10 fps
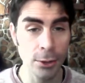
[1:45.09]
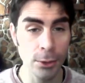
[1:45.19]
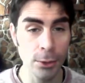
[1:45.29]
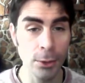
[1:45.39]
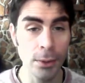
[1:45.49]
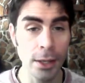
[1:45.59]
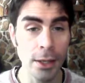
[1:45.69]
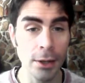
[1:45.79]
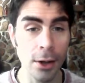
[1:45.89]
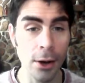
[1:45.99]
to
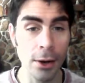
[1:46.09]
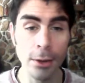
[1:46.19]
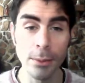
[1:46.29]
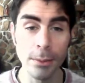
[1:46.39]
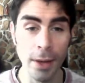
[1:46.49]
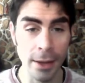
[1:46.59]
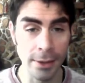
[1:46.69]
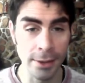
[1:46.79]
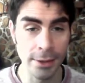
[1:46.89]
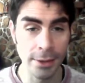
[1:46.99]
an arm
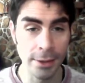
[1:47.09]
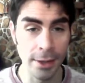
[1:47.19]
balance.